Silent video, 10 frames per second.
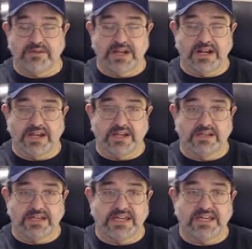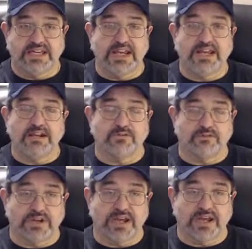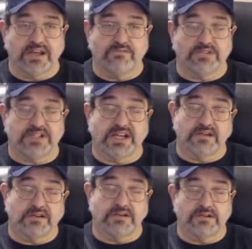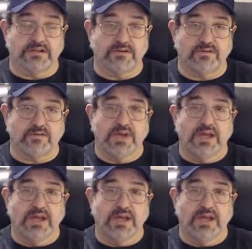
on a keto diet, which I couldn't do,